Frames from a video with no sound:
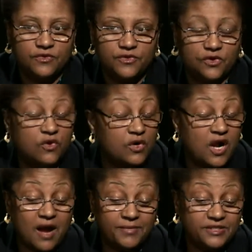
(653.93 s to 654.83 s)
the core
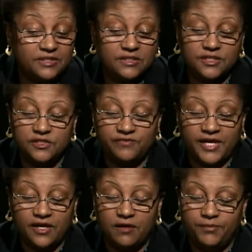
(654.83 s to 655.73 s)
competencies of
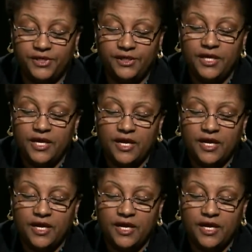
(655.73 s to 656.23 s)
that company,